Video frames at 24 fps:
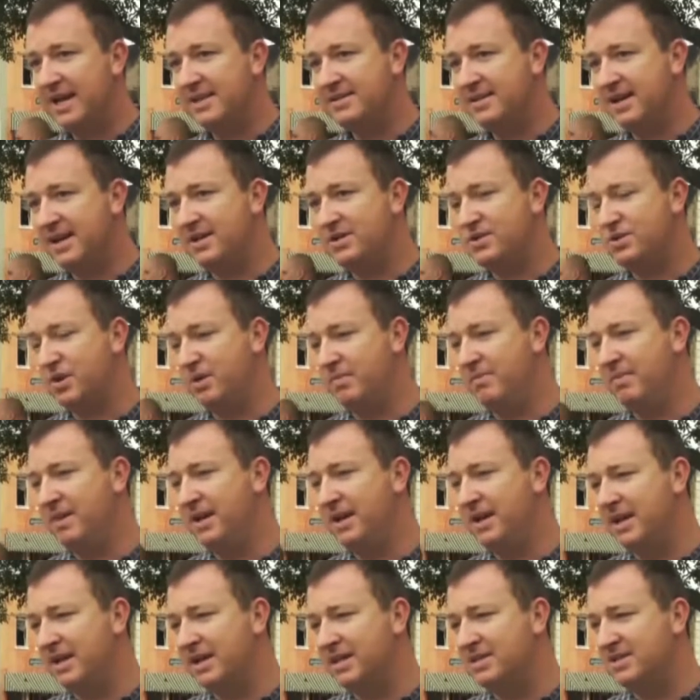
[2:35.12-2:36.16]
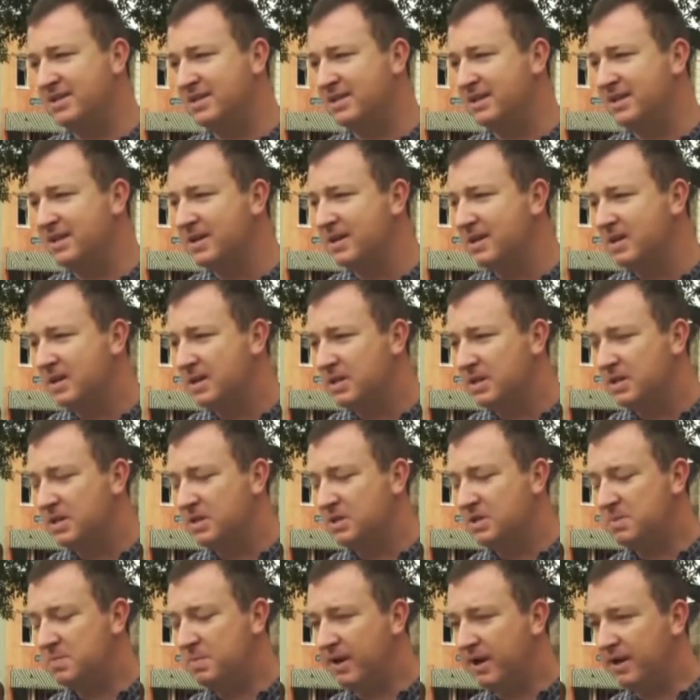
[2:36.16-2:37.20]
a tremendous
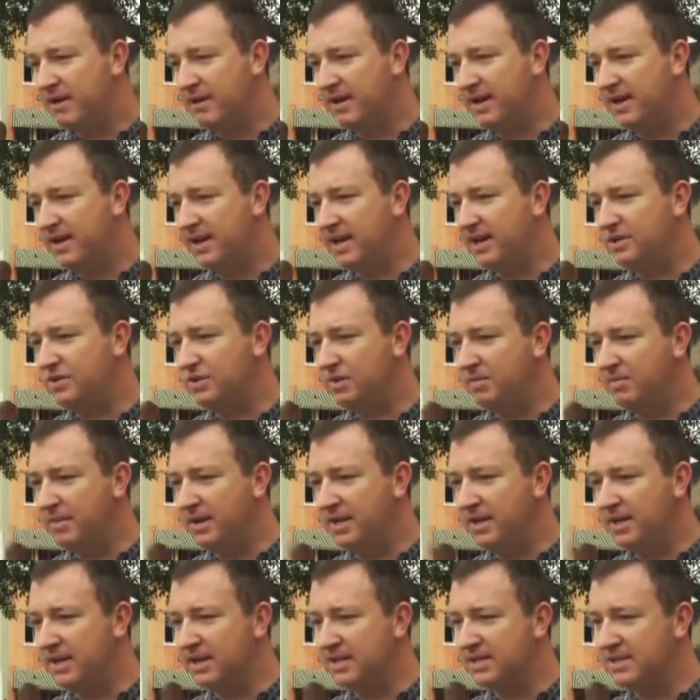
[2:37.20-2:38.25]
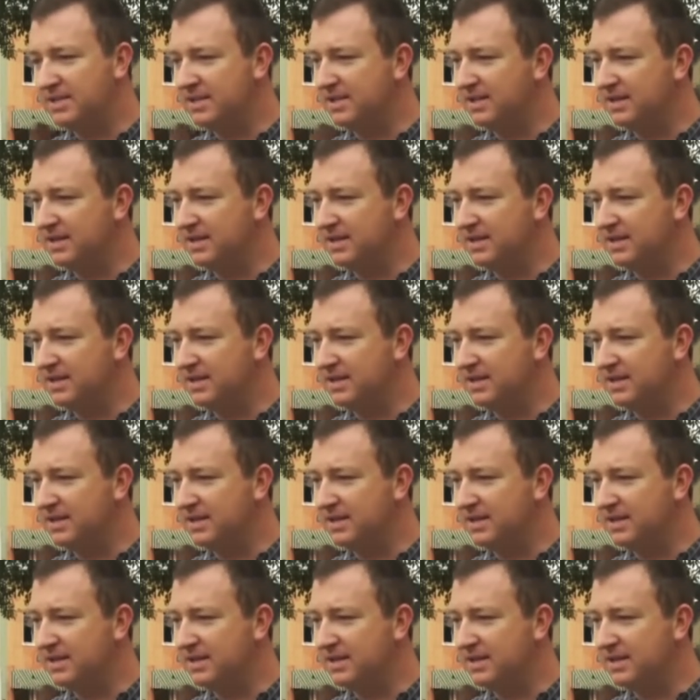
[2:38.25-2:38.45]
spirit, a tremendous